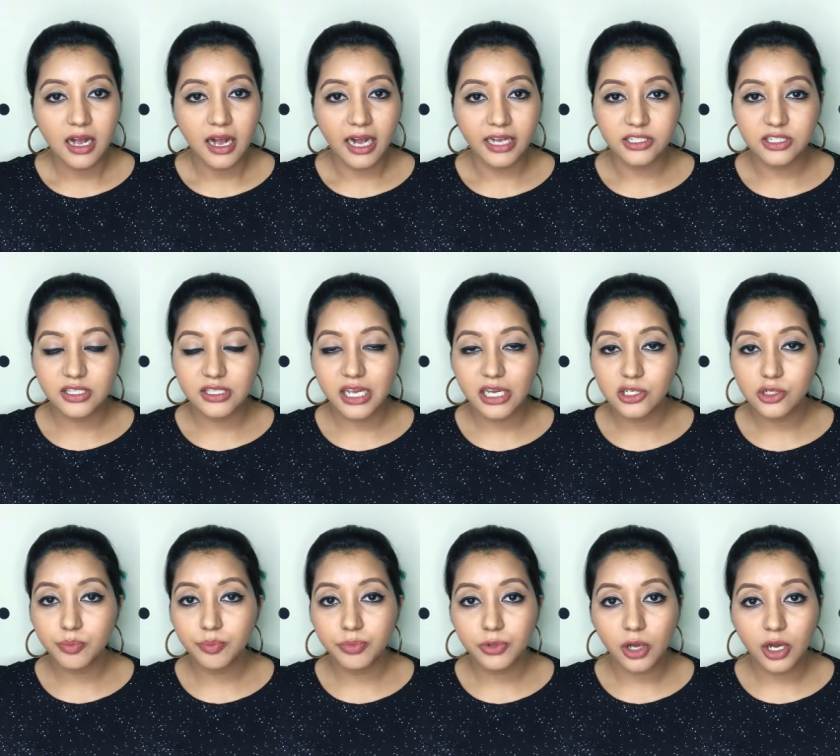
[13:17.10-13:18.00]
I just had
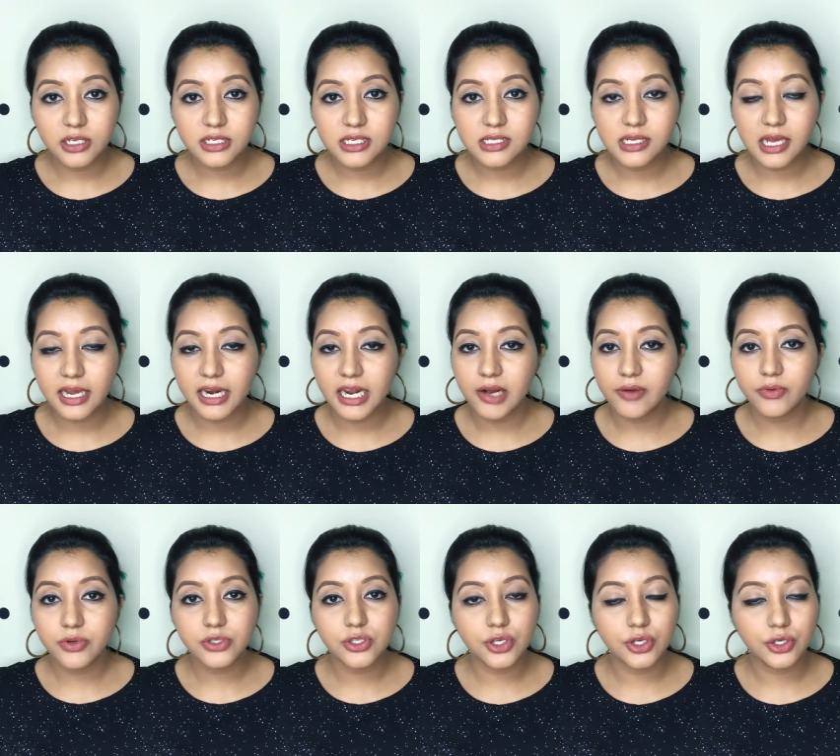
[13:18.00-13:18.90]
to blot it and I
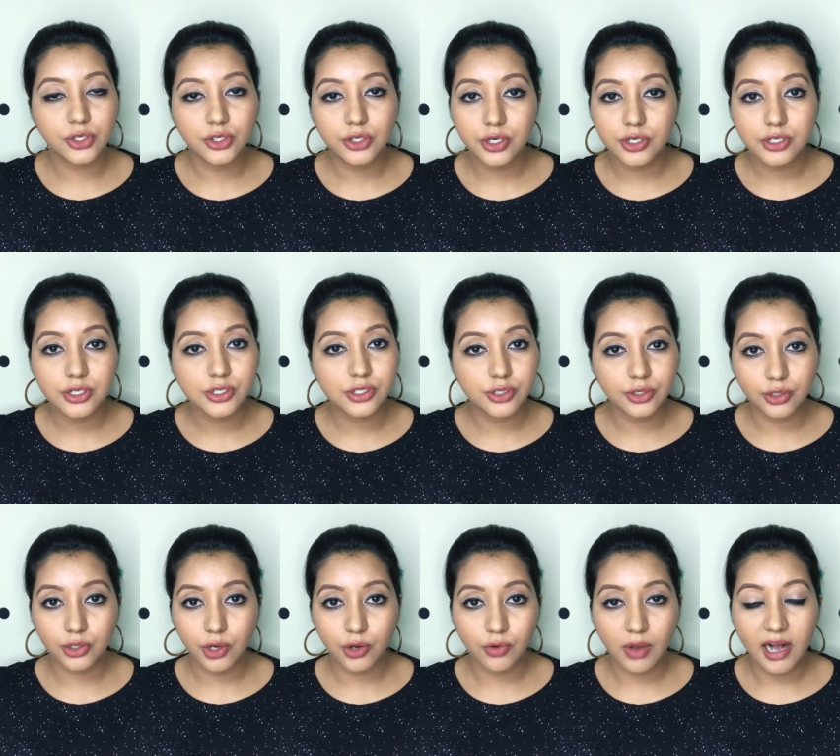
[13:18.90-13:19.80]
was good to
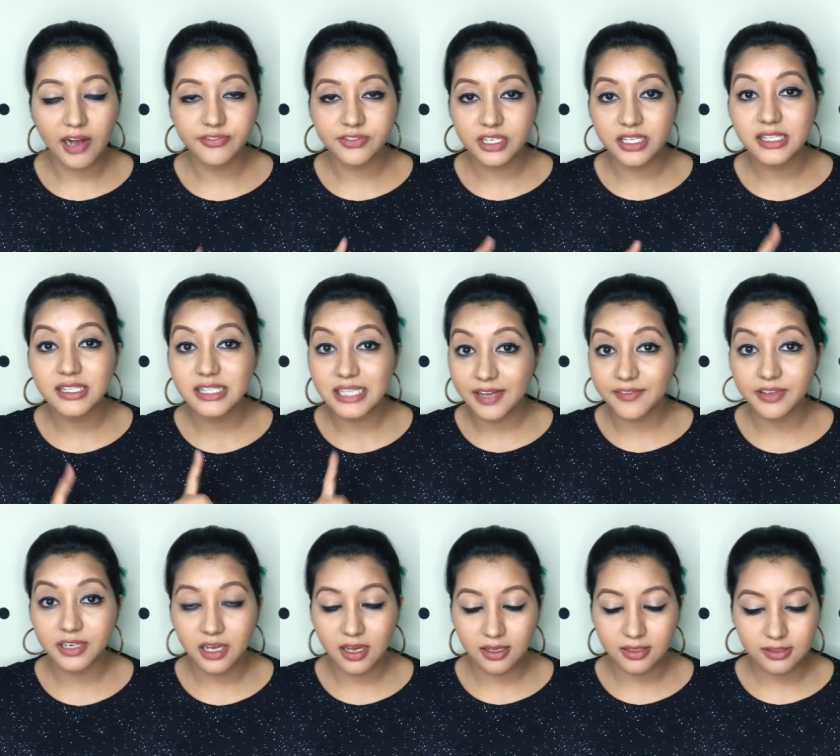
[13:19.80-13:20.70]
go after
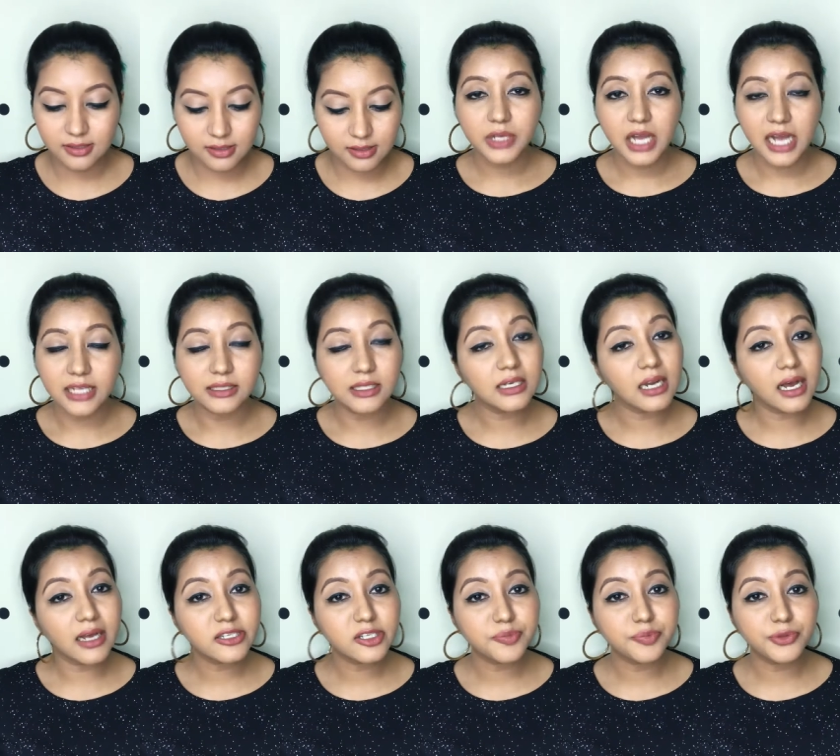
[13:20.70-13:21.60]
7 hours. And the
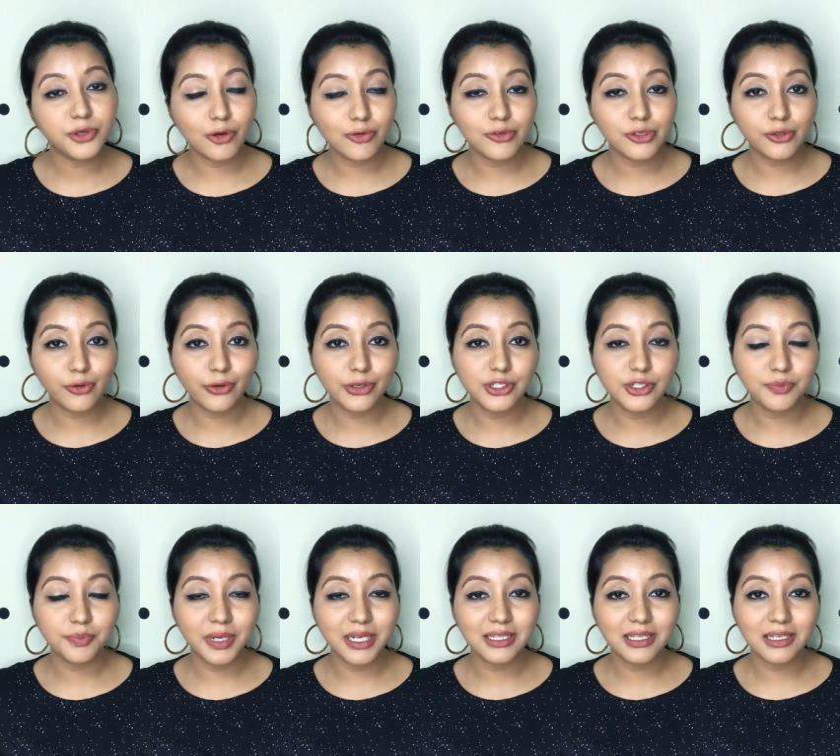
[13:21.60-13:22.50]
last pro is going to
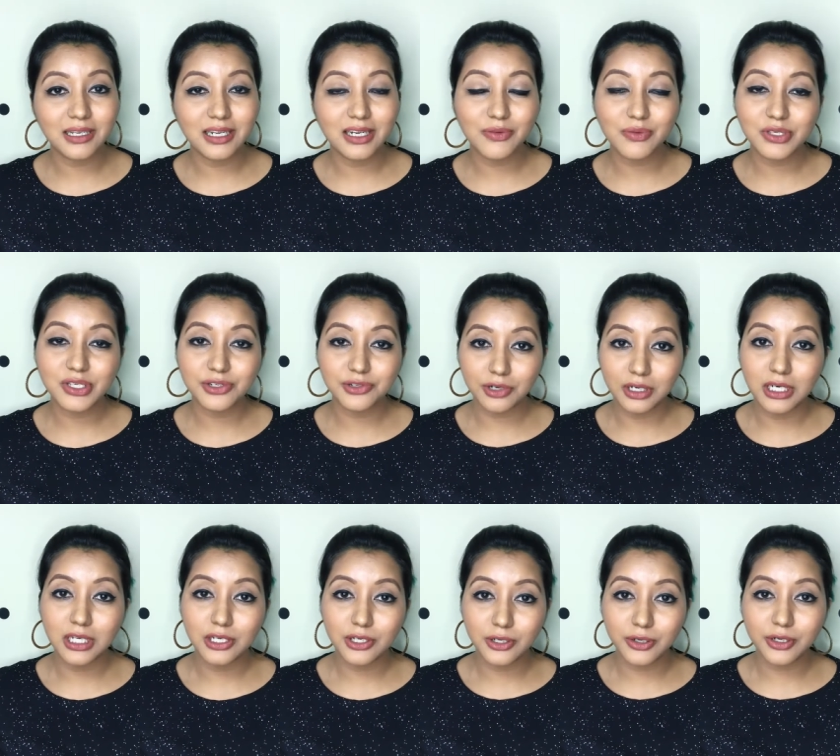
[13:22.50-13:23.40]
be that it was
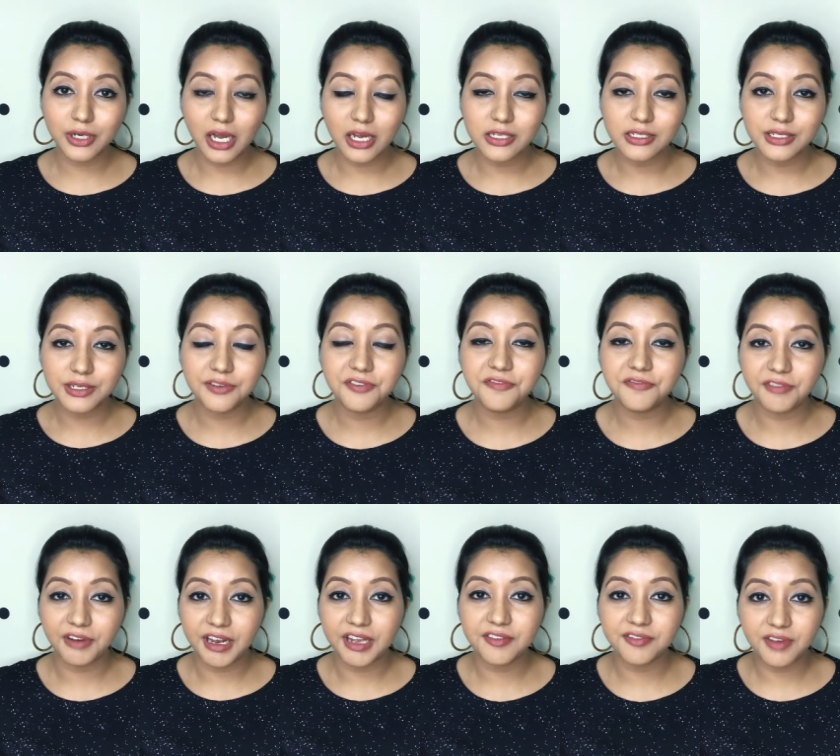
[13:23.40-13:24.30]
really good until
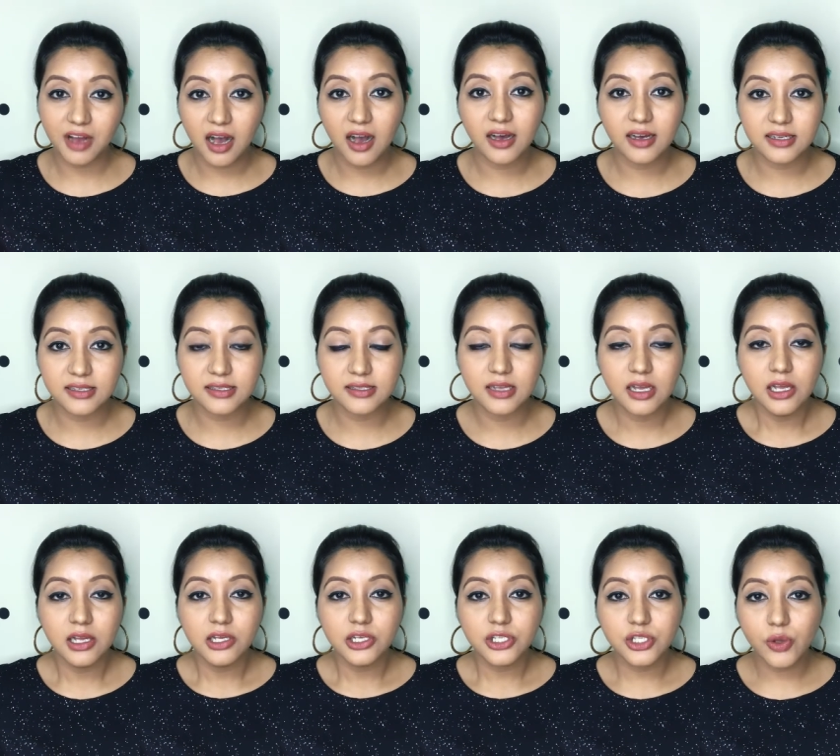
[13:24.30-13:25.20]
5 hours.
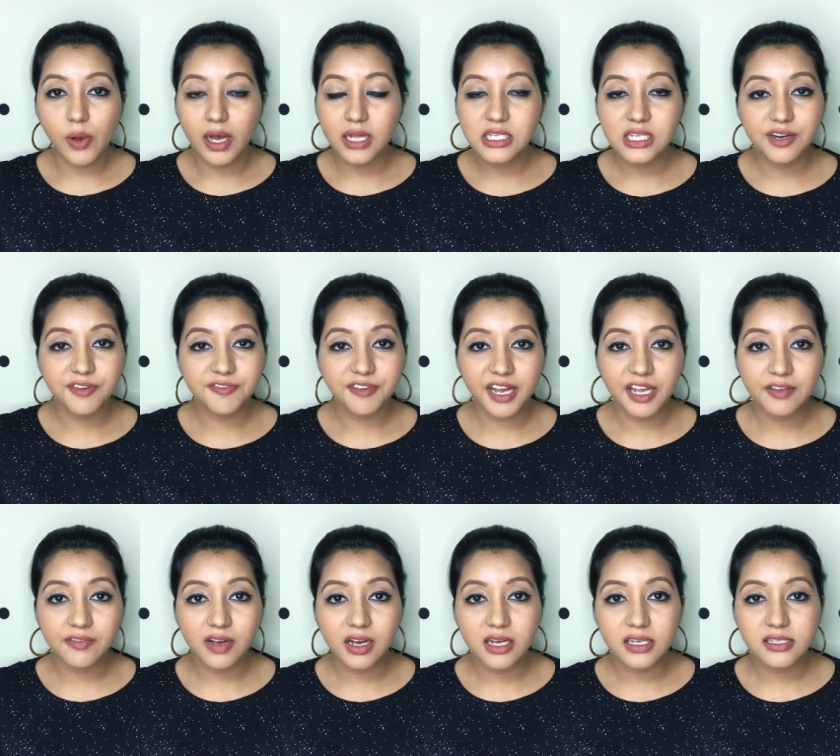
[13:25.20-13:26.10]
So until
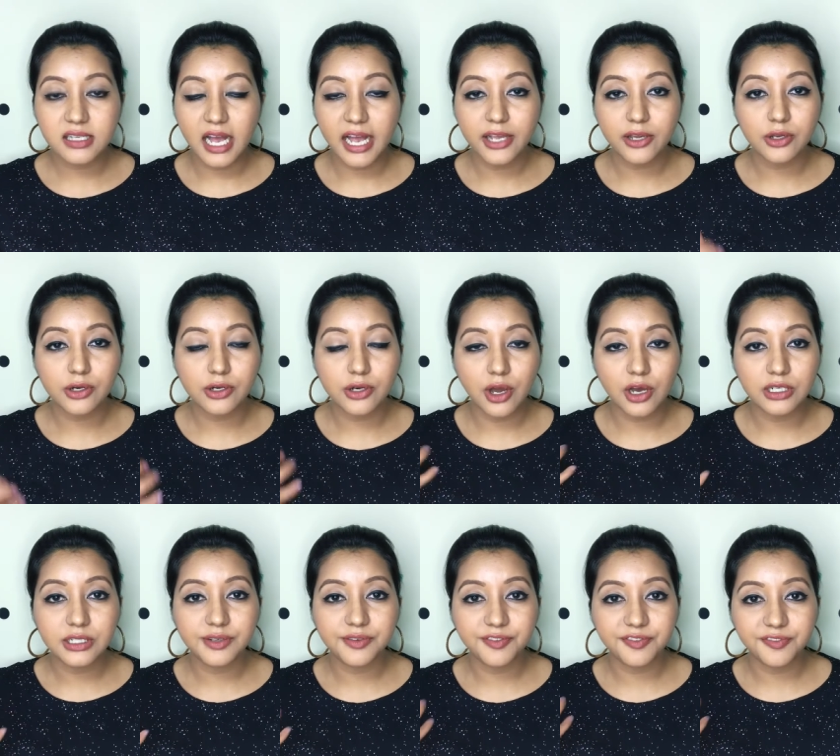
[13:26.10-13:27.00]
5 hours, I could
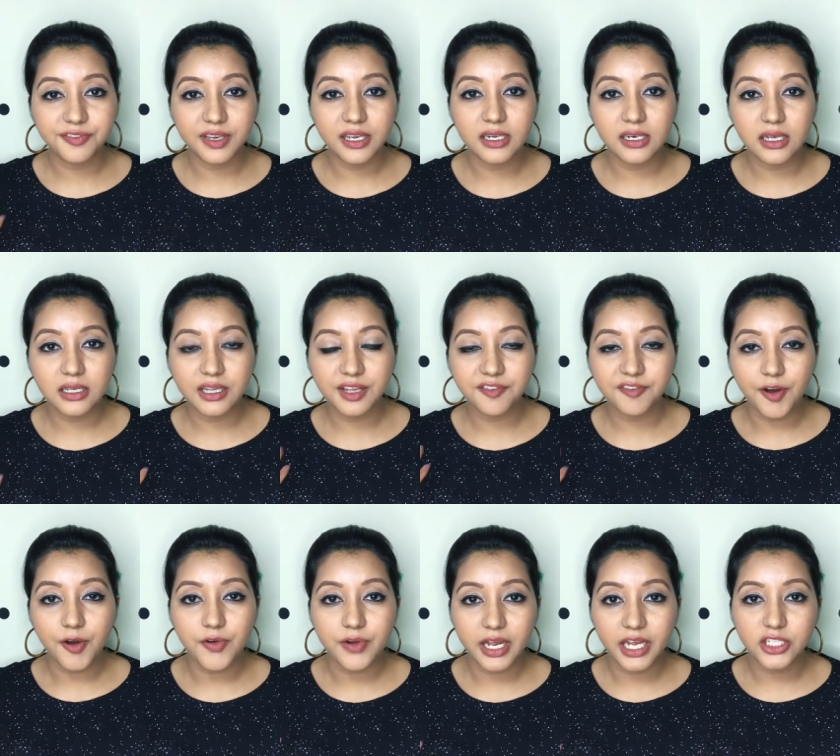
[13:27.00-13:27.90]
not feel the
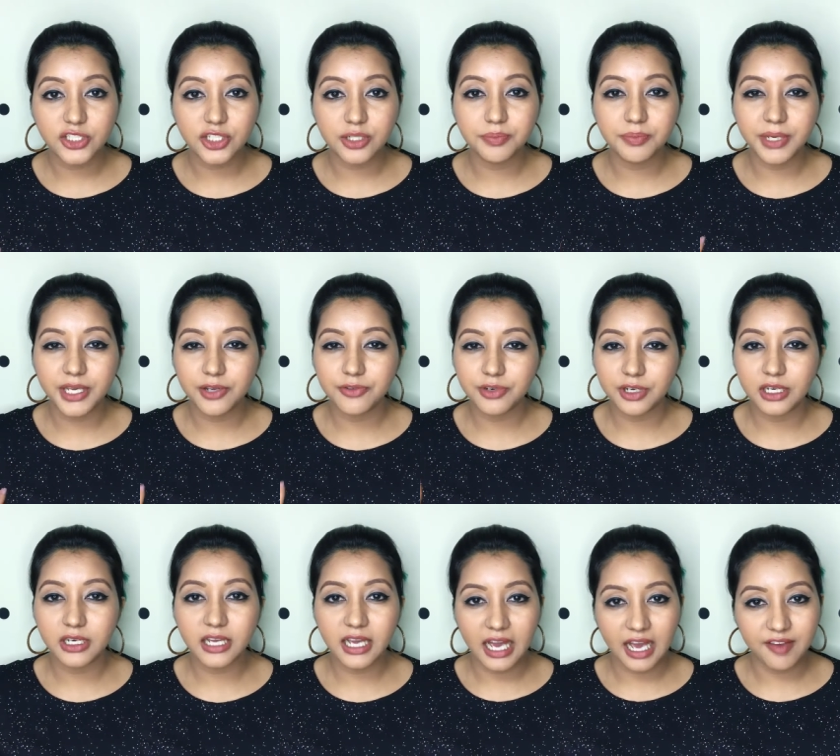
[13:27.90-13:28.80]
foundation being
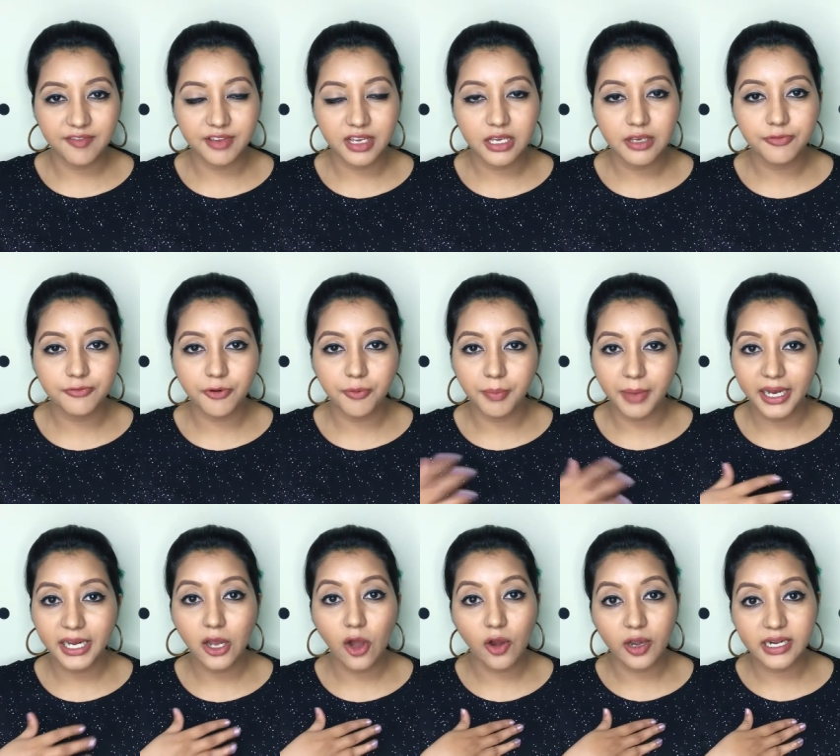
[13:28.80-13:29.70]
really heavy. For
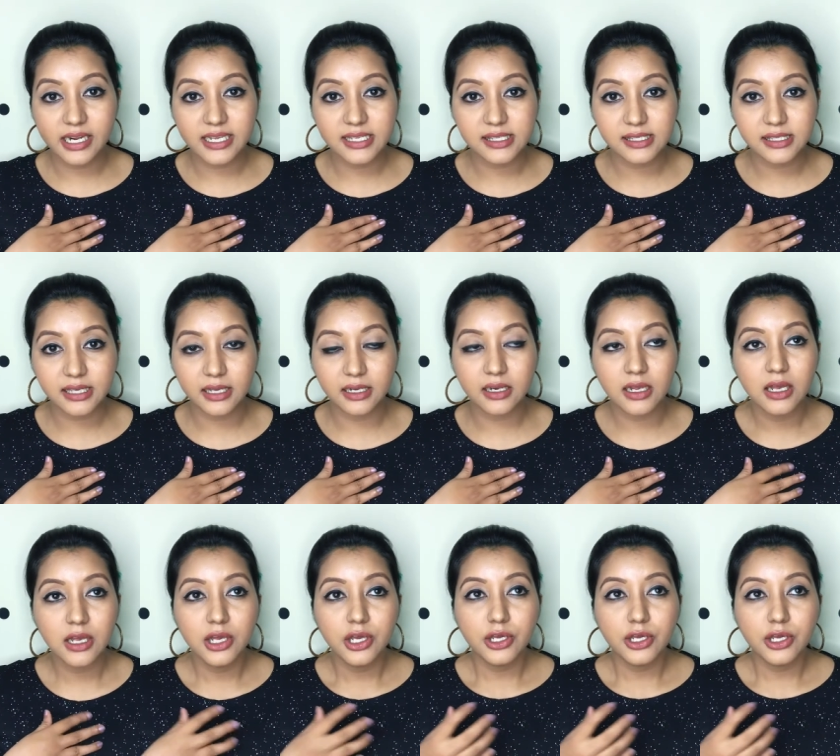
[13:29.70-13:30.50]
my oily skin,